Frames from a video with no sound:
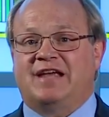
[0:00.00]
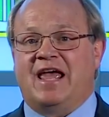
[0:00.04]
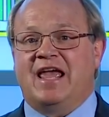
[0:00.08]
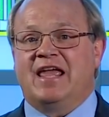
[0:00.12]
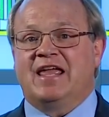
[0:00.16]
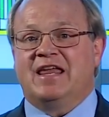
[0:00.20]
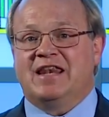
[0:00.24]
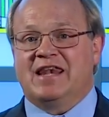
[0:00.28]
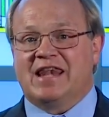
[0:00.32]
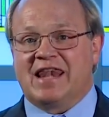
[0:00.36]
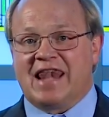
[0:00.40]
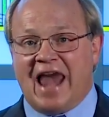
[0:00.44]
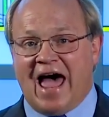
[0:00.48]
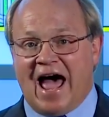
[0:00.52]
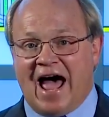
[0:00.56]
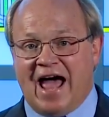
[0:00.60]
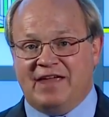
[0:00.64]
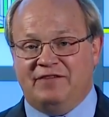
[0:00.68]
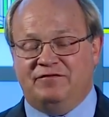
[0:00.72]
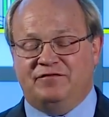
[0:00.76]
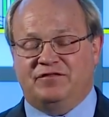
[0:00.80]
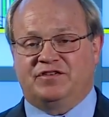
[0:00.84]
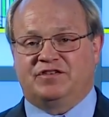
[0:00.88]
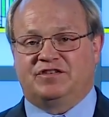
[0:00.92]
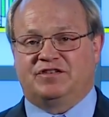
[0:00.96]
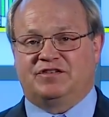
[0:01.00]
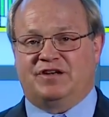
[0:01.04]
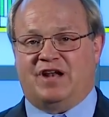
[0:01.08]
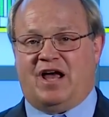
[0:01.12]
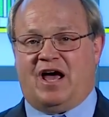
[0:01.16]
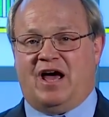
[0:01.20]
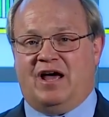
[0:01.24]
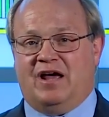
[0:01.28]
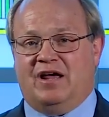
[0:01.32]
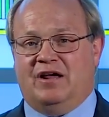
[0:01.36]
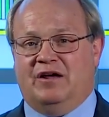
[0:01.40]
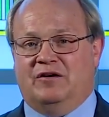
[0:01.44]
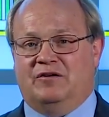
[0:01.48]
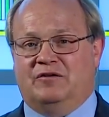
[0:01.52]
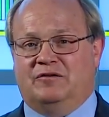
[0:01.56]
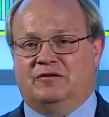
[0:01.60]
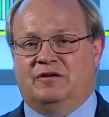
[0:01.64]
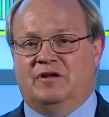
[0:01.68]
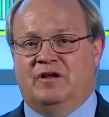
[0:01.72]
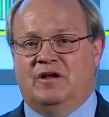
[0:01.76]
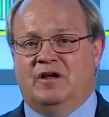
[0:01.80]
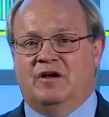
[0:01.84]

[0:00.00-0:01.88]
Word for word: a lifestyle